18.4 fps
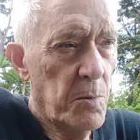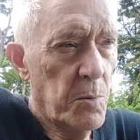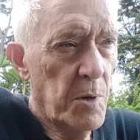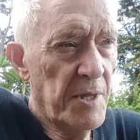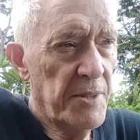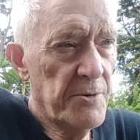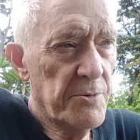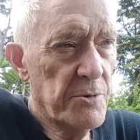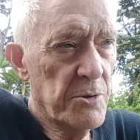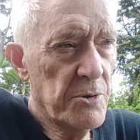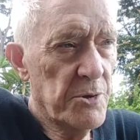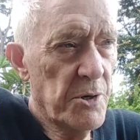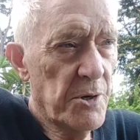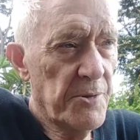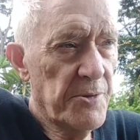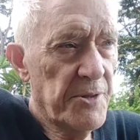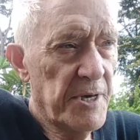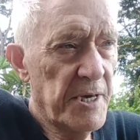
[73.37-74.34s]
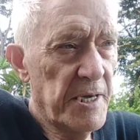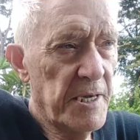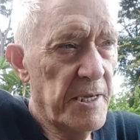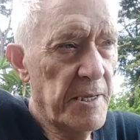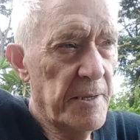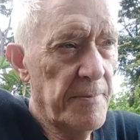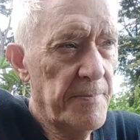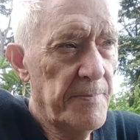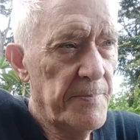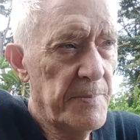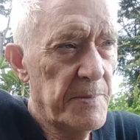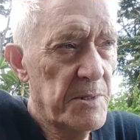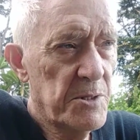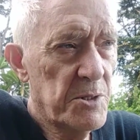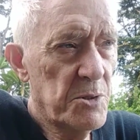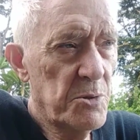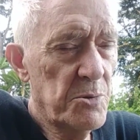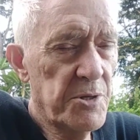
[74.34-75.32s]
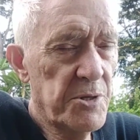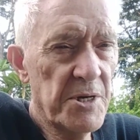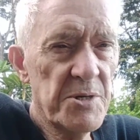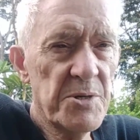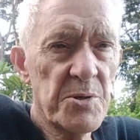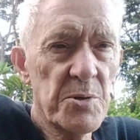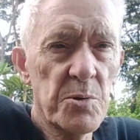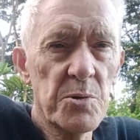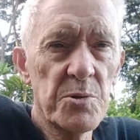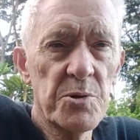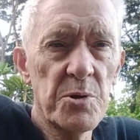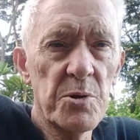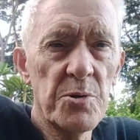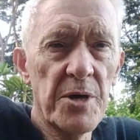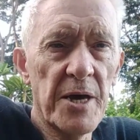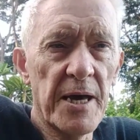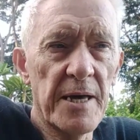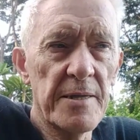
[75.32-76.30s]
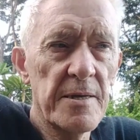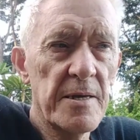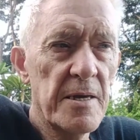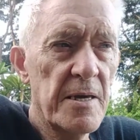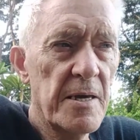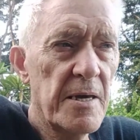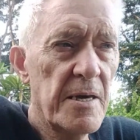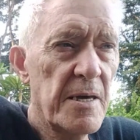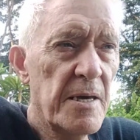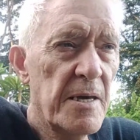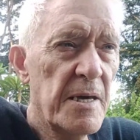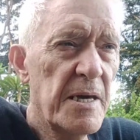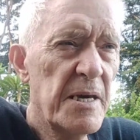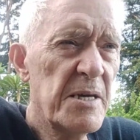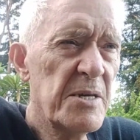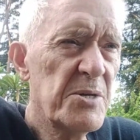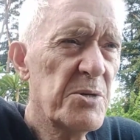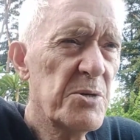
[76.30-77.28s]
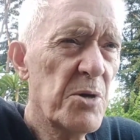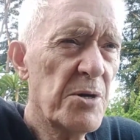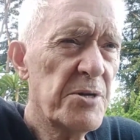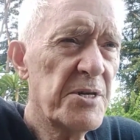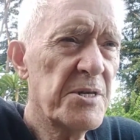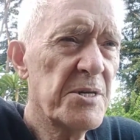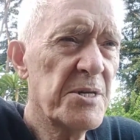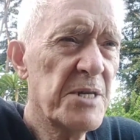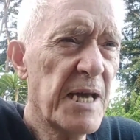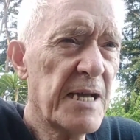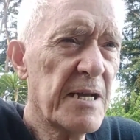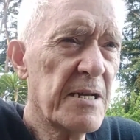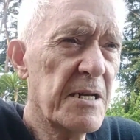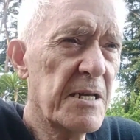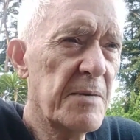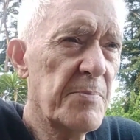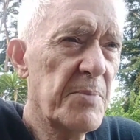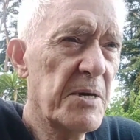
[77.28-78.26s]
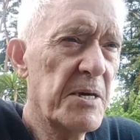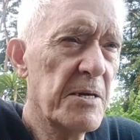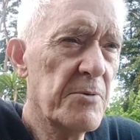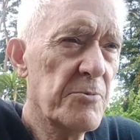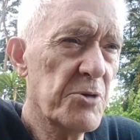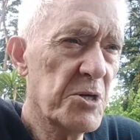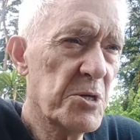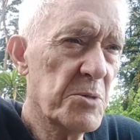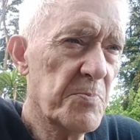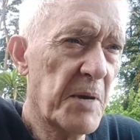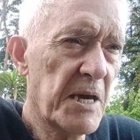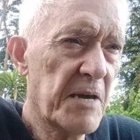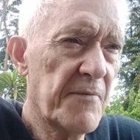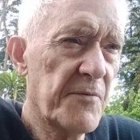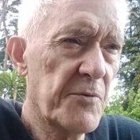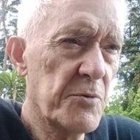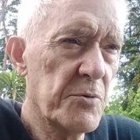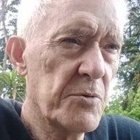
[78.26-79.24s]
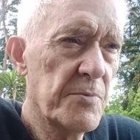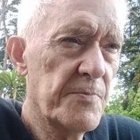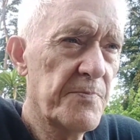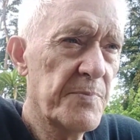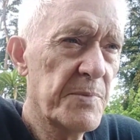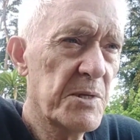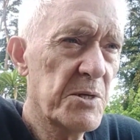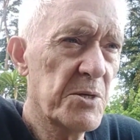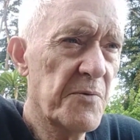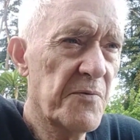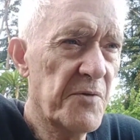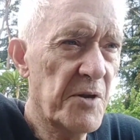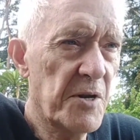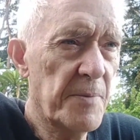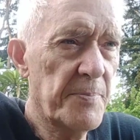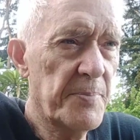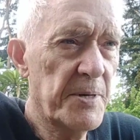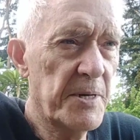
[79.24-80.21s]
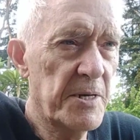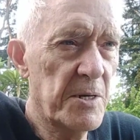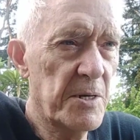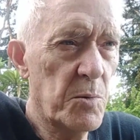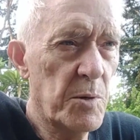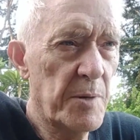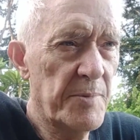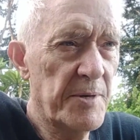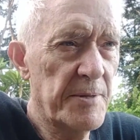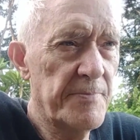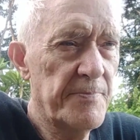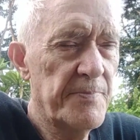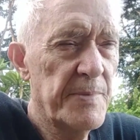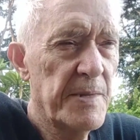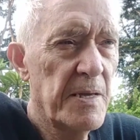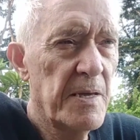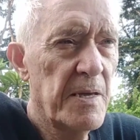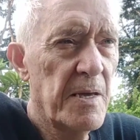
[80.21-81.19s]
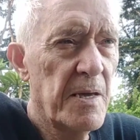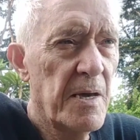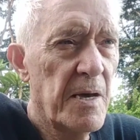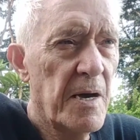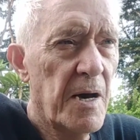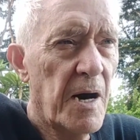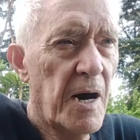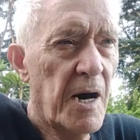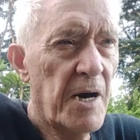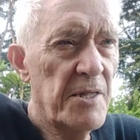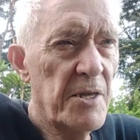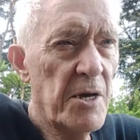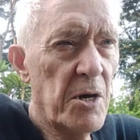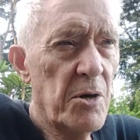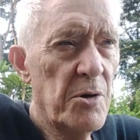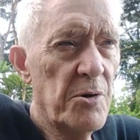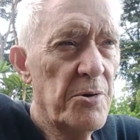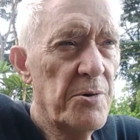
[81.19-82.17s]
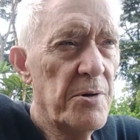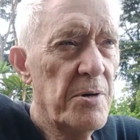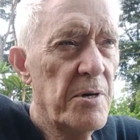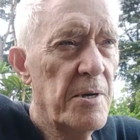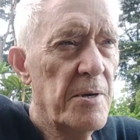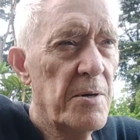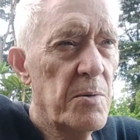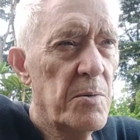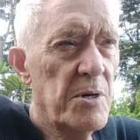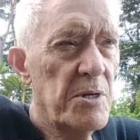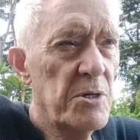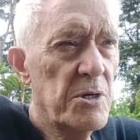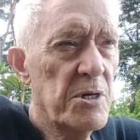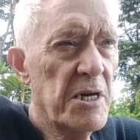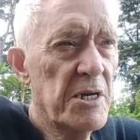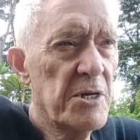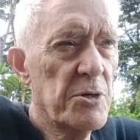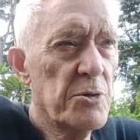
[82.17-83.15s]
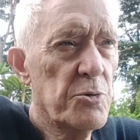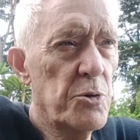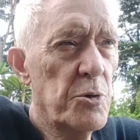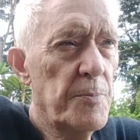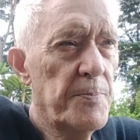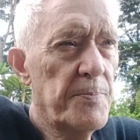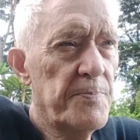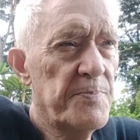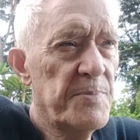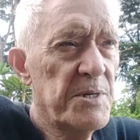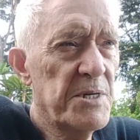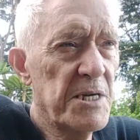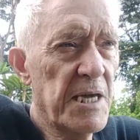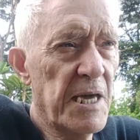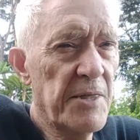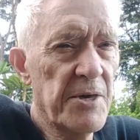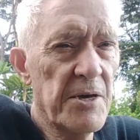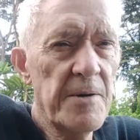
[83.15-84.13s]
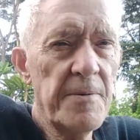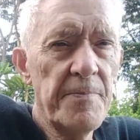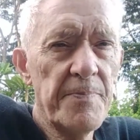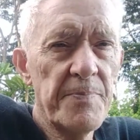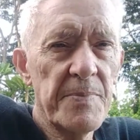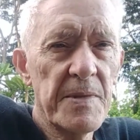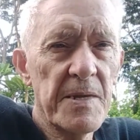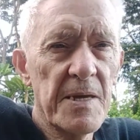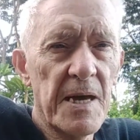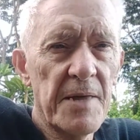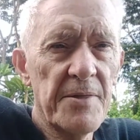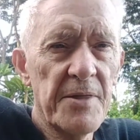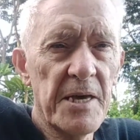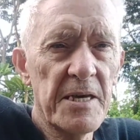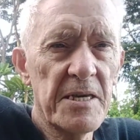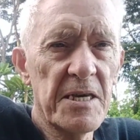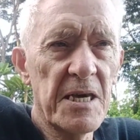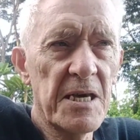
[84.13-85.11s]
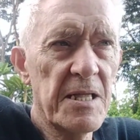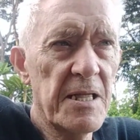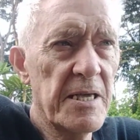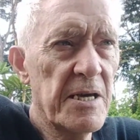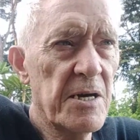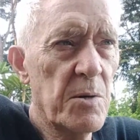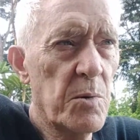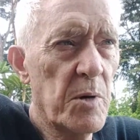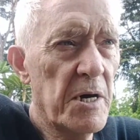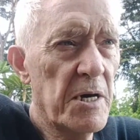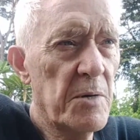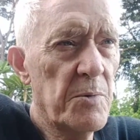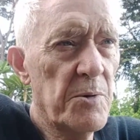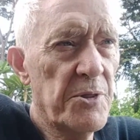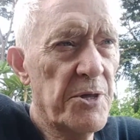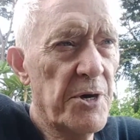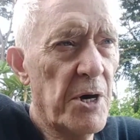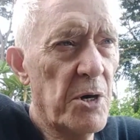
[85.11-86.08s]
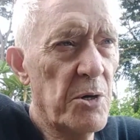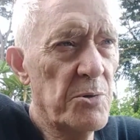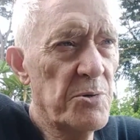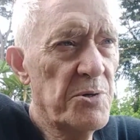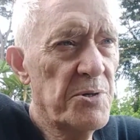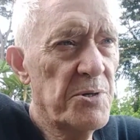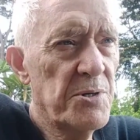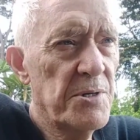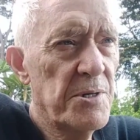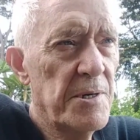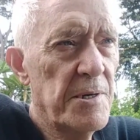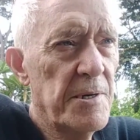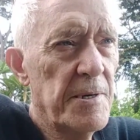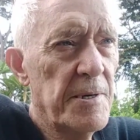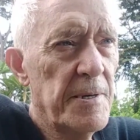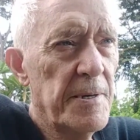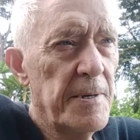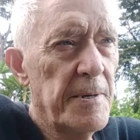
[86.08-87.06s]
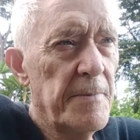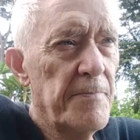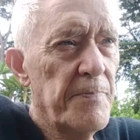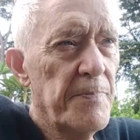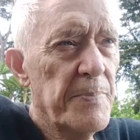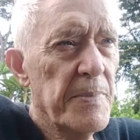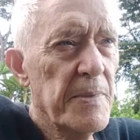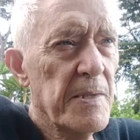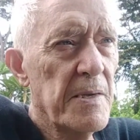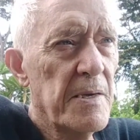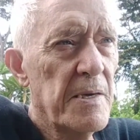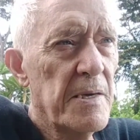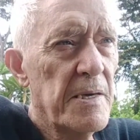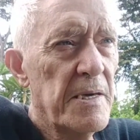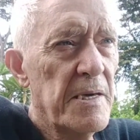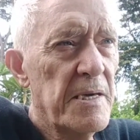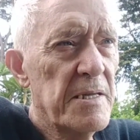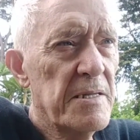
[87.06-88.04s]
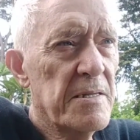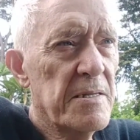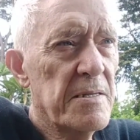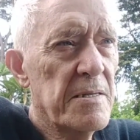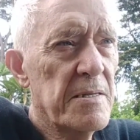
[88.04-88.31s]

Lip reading: whether or not they do this or do that is not exactly being respectful to Filipino women. I know when you get a group together and they're giggling away with the host, it